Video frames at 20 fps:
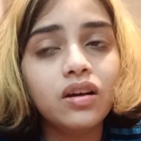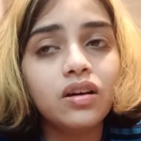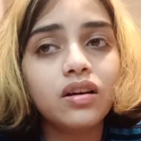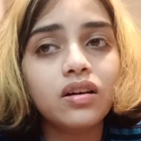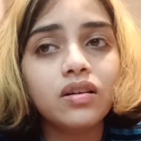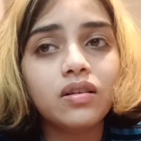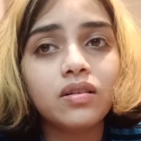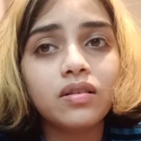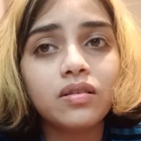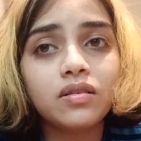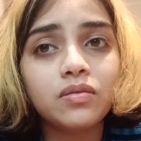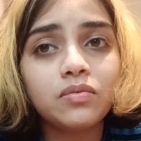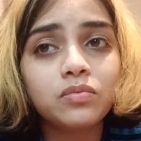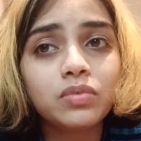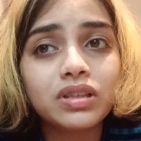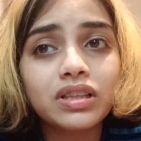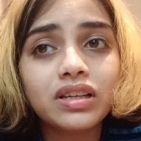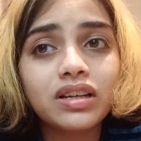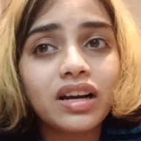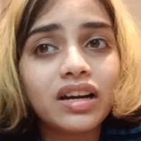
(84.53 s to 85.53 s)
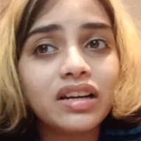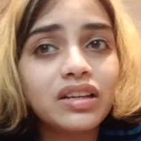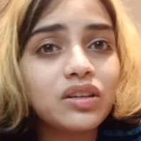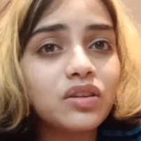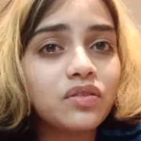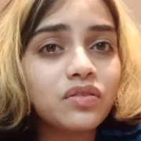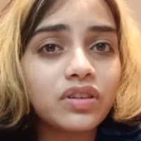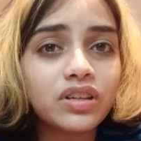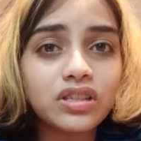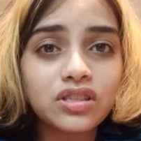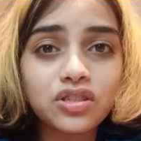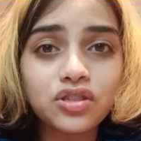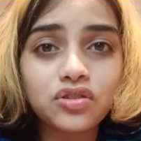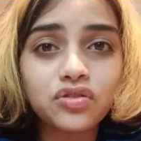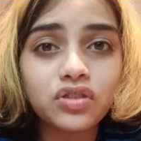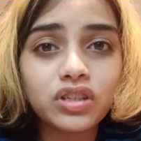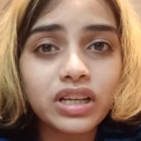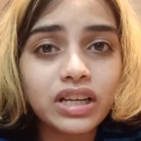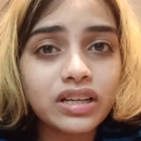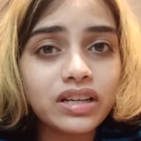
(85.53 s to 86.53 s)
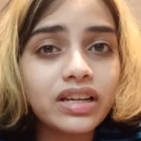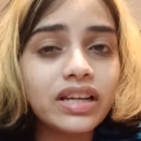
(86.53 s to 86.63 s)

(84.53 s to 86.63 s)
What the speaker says: With the kind of history and